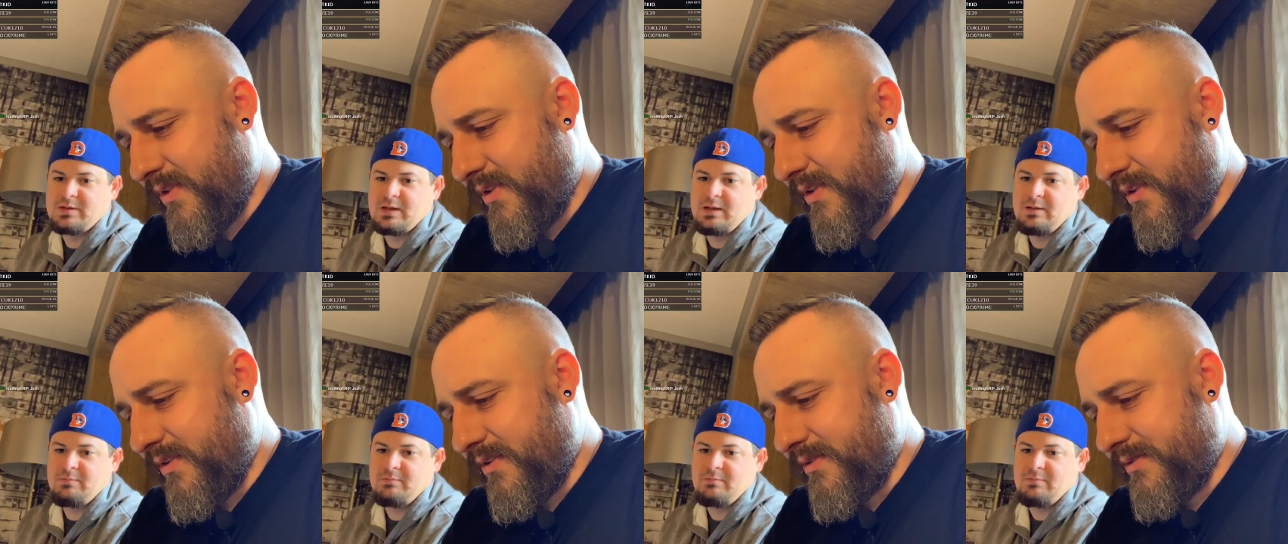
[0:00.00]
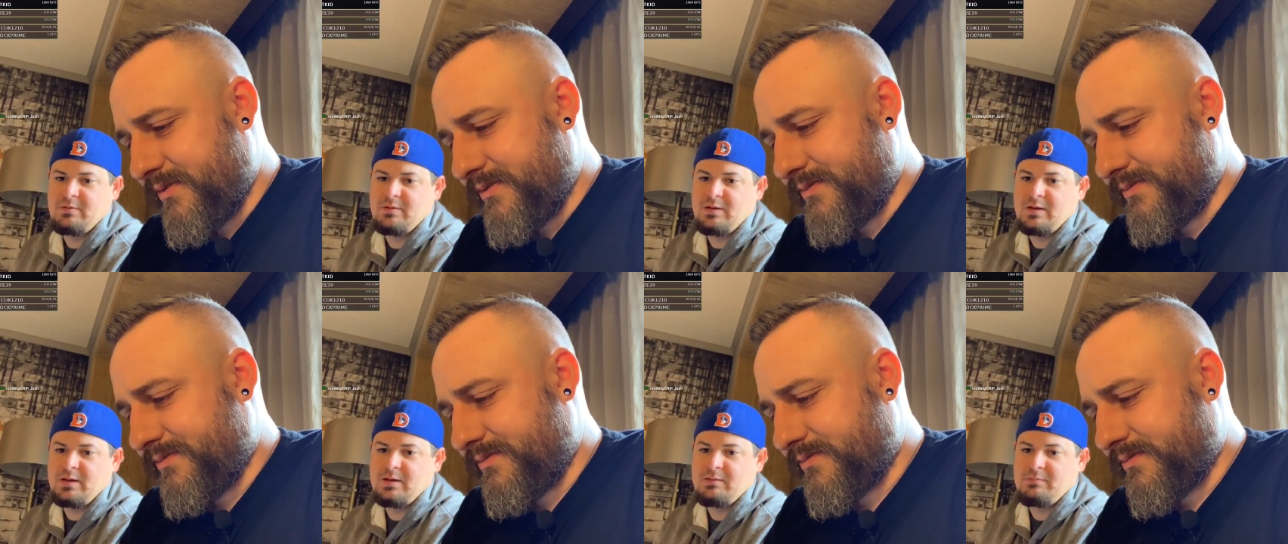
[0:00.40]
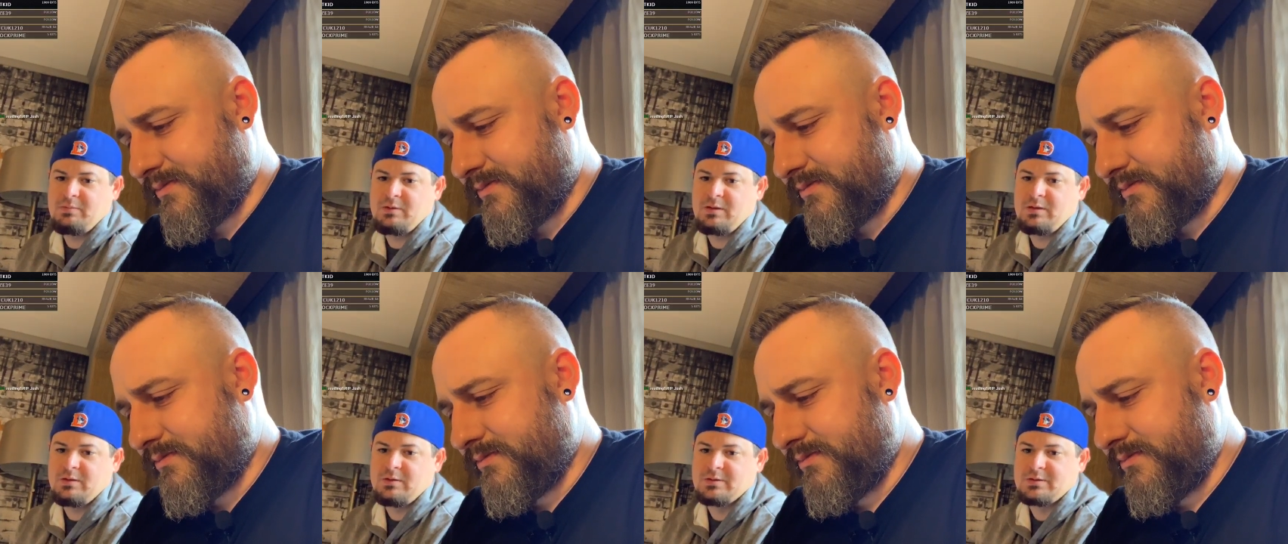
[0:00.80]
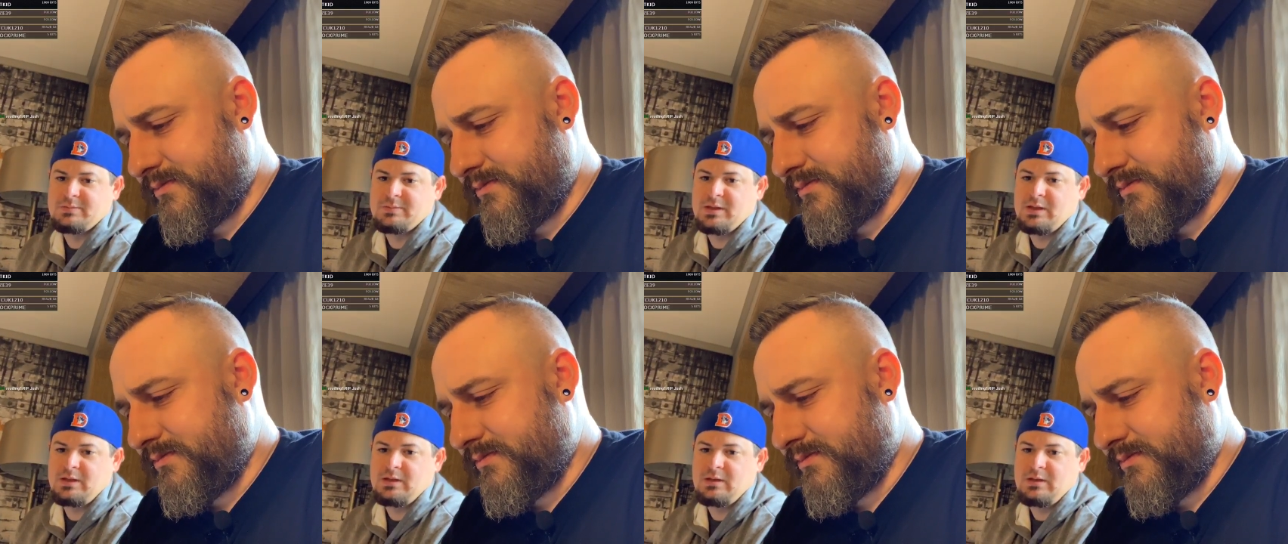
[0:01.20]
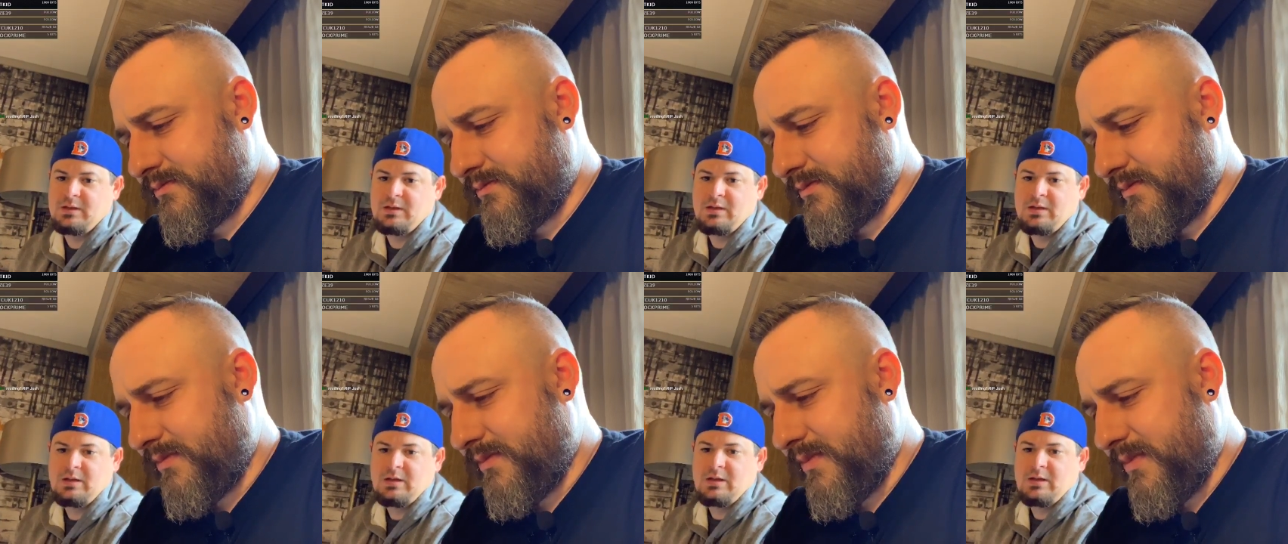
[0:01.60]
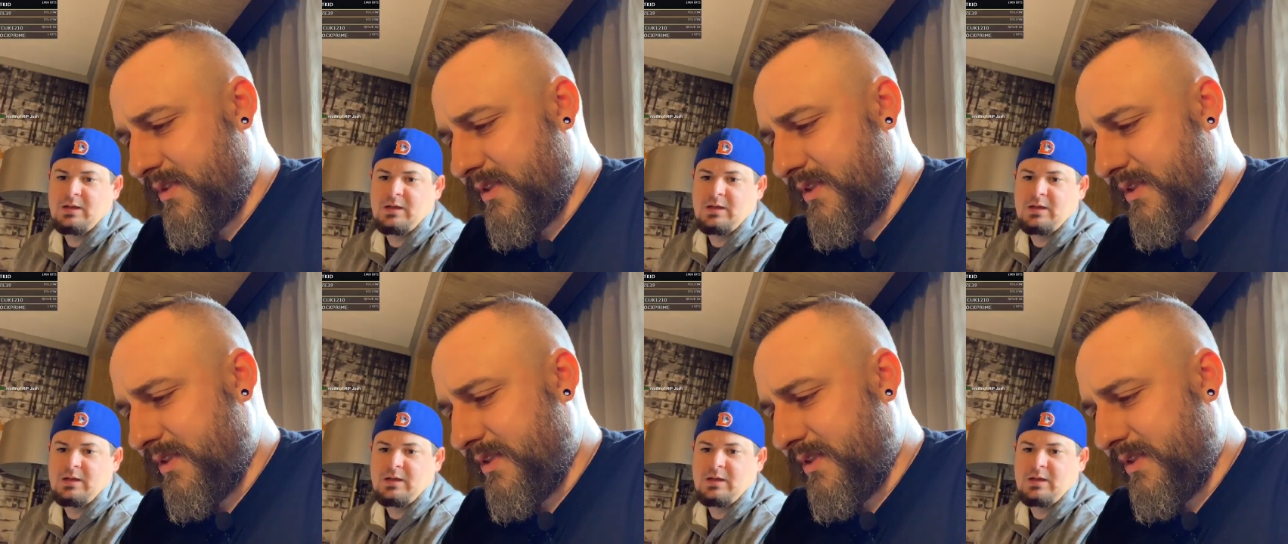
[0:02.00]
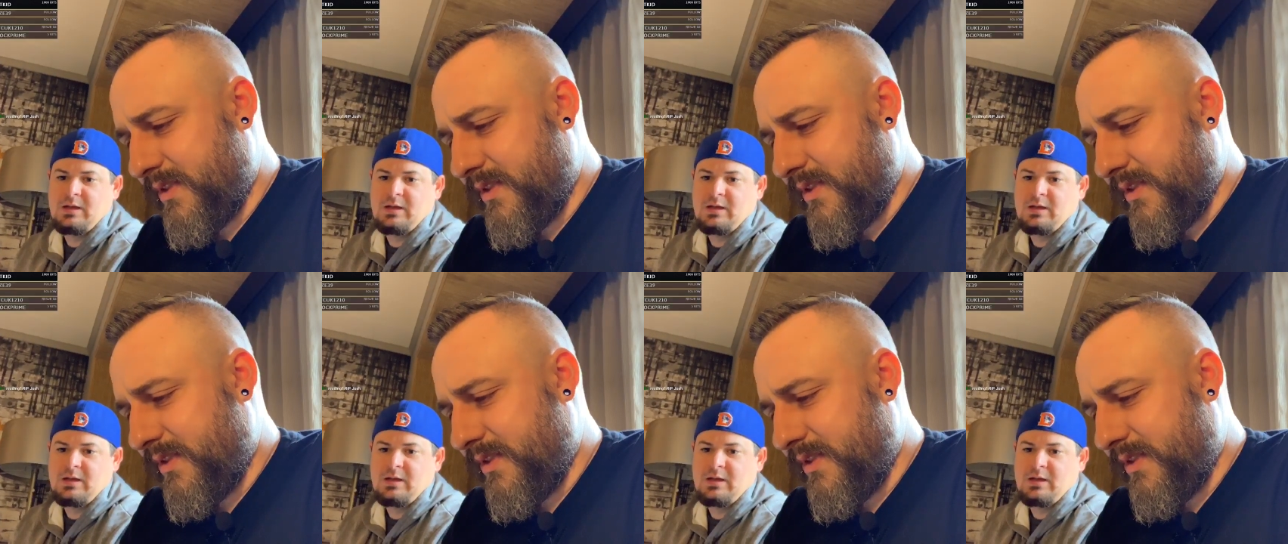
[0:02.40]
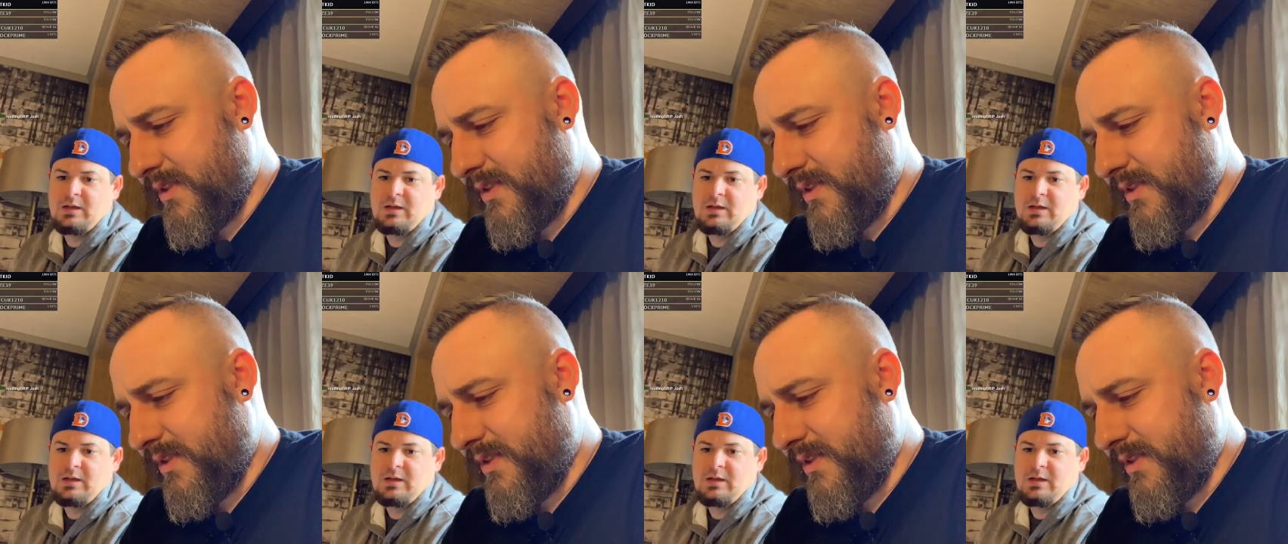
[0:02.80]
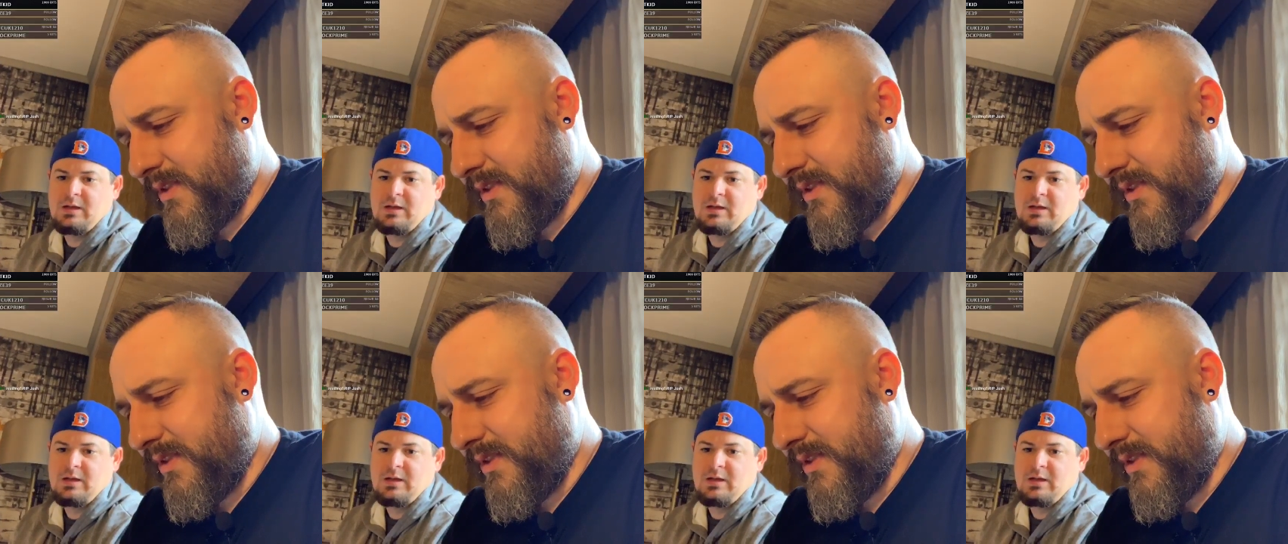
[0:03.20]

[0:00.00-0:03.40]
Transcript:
Speaker 1: game, uh, being Ultimate. And uh, so it's